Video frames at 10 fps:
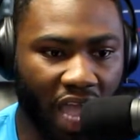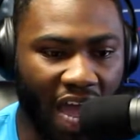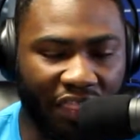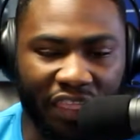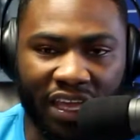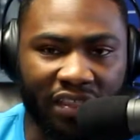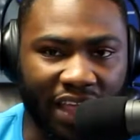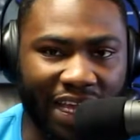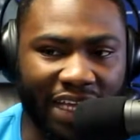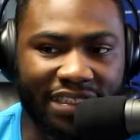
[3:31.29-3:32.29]
I think
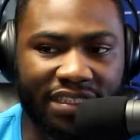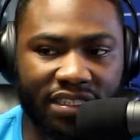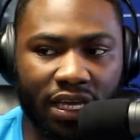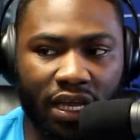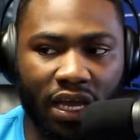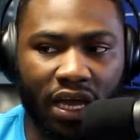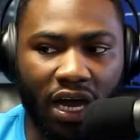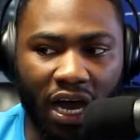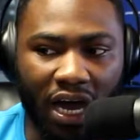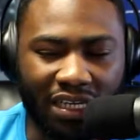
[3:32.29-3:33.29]
that it's
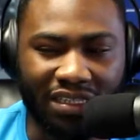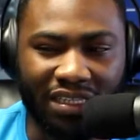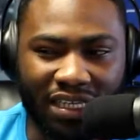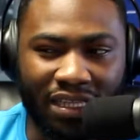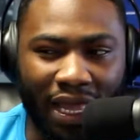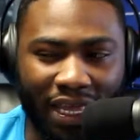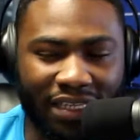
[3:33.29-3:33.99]
honestly like